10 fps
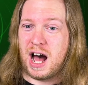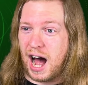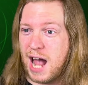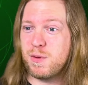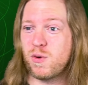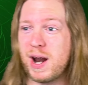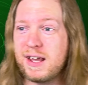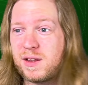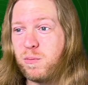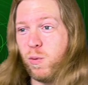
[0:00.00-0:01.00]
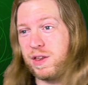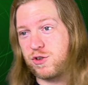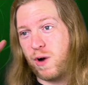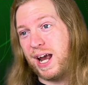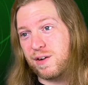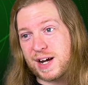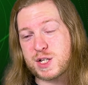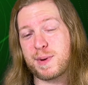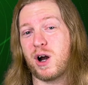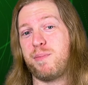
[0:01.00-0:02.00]
I would rank them with Dragon of
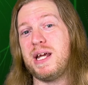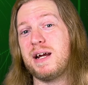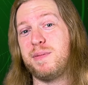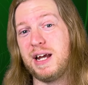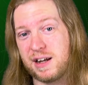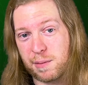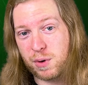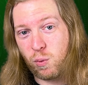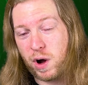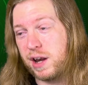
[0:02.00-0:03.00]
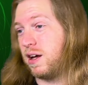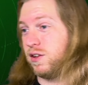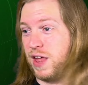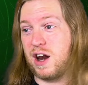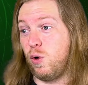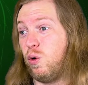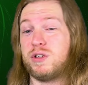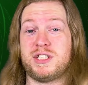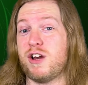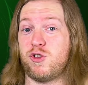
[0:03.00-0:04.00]
Icespire Peak being number 1, that whole
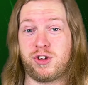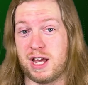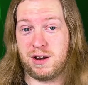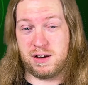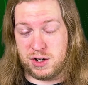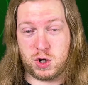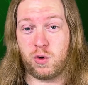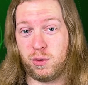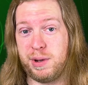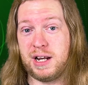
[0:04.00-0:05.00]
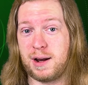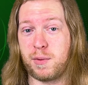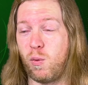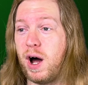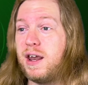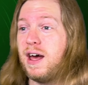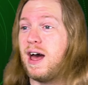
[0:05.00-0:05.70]
Essentials kit in total being number 1,